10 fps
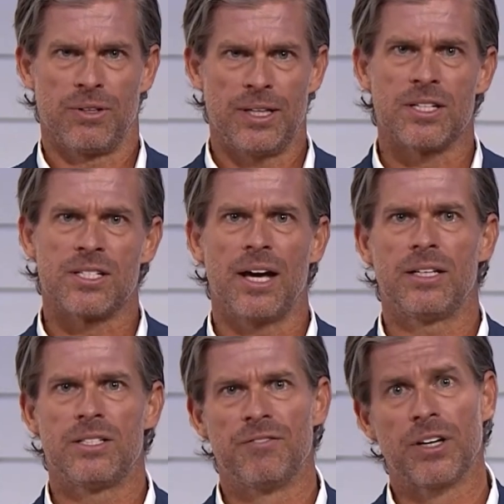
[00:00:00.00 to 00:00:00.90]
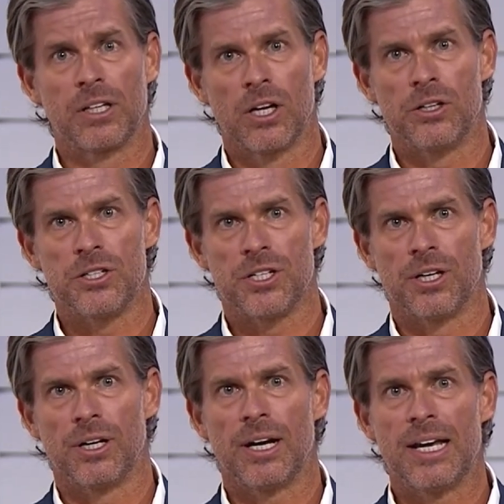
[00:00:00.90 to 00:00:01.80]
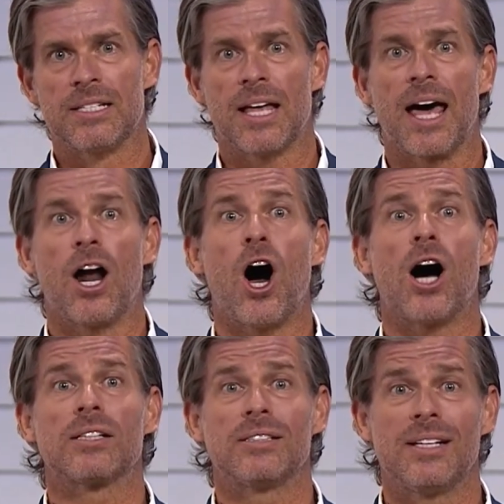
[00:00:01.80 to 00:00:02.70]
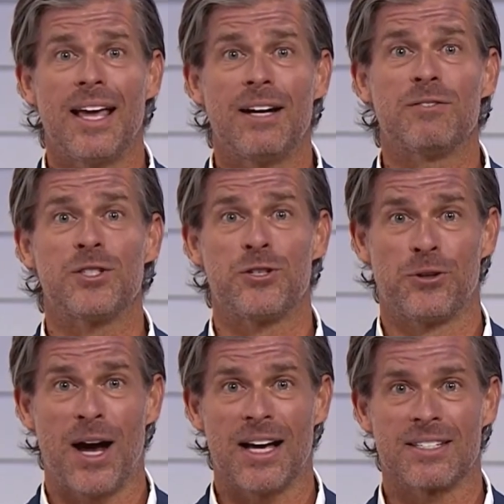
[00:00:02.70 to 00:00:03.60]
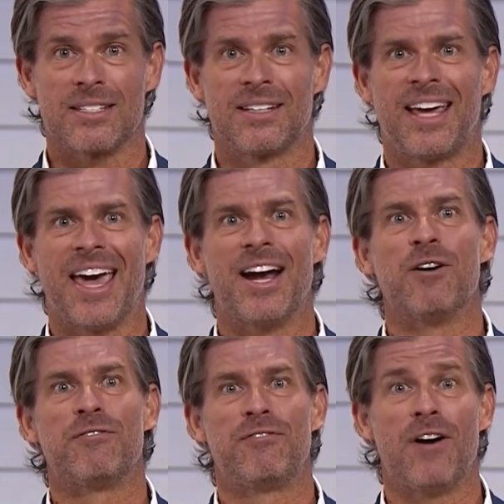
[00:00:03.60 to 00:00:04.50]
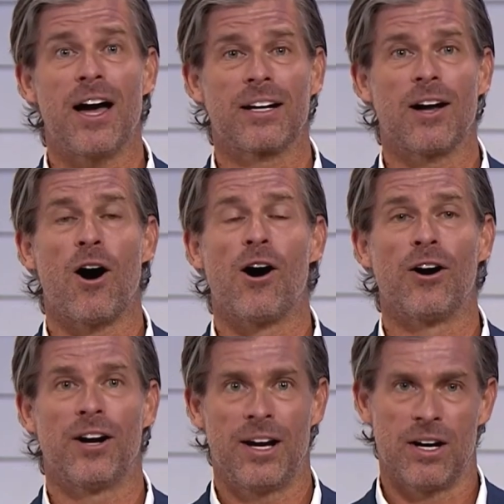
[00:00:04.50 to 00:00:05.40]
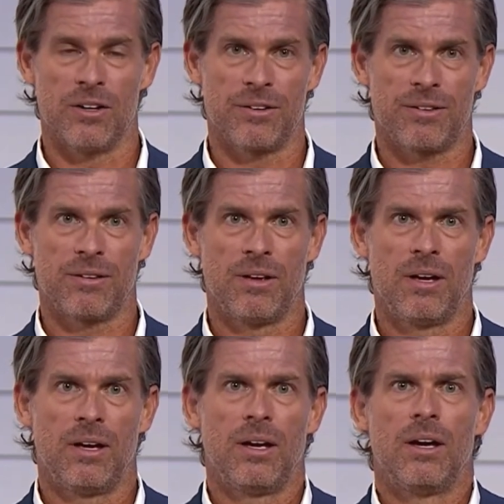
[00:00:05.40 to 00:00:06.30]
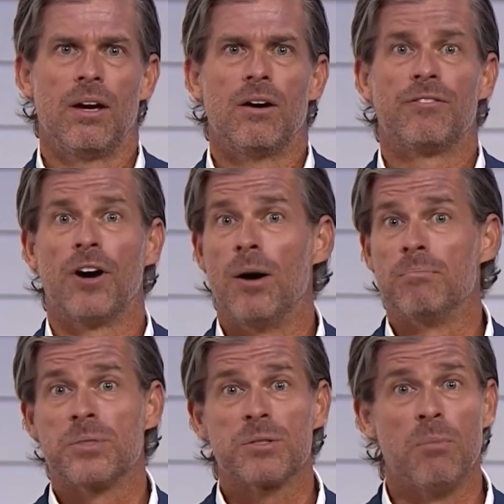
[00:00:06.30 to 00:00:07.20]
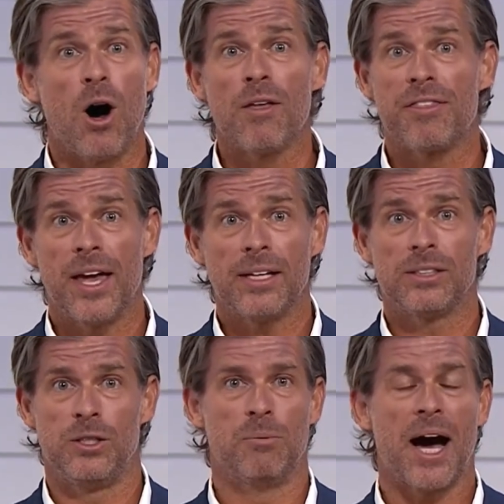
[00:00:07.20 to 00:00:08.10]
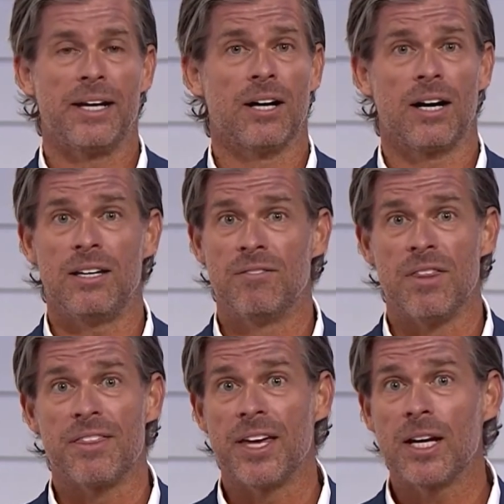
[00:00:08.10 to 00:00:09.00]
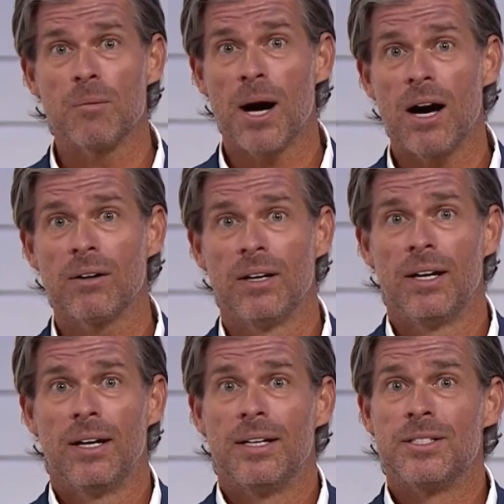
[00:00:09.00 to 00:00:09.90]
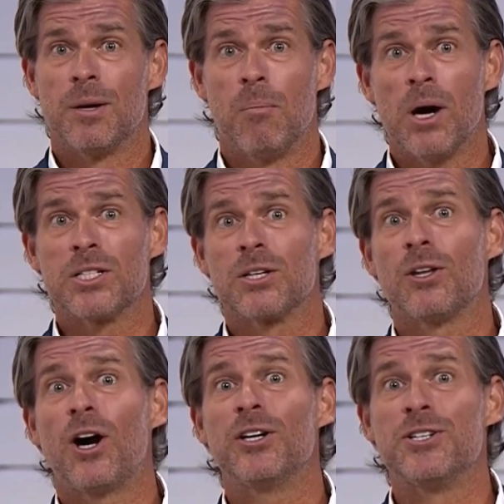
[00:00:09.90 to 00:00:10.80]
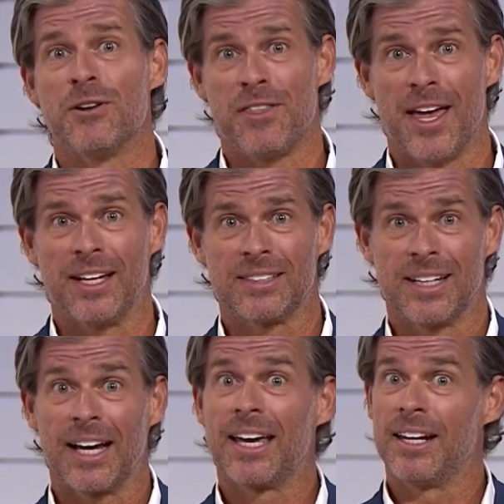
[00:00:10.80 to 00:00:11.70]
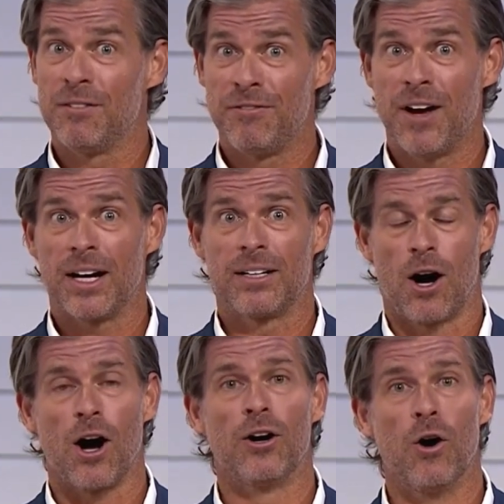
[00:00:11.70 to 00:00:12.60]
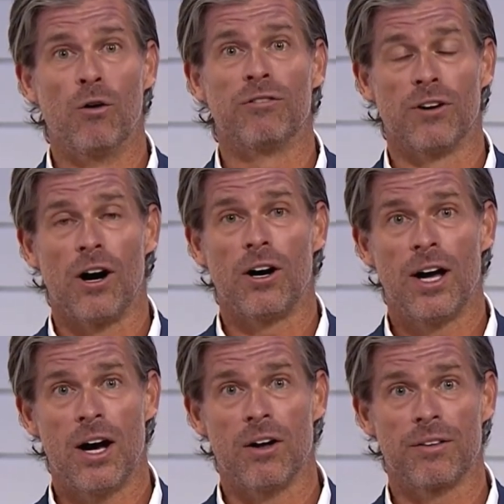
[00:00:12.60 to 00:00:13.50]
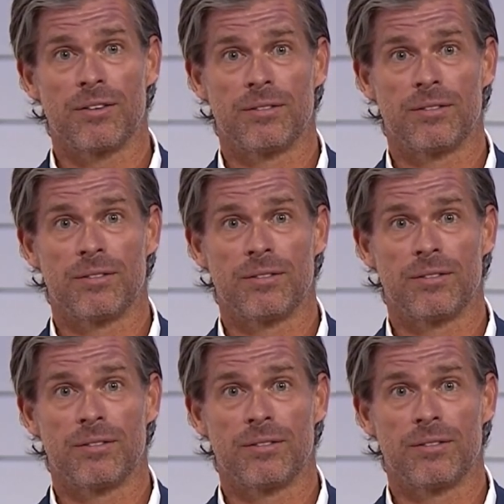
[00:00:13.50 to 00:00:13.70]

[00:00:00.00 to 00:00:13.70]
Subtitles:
in the scientific literature is that oxidative stress can affect our health. From small things you might not even think about to much larger things that can affect our overall health.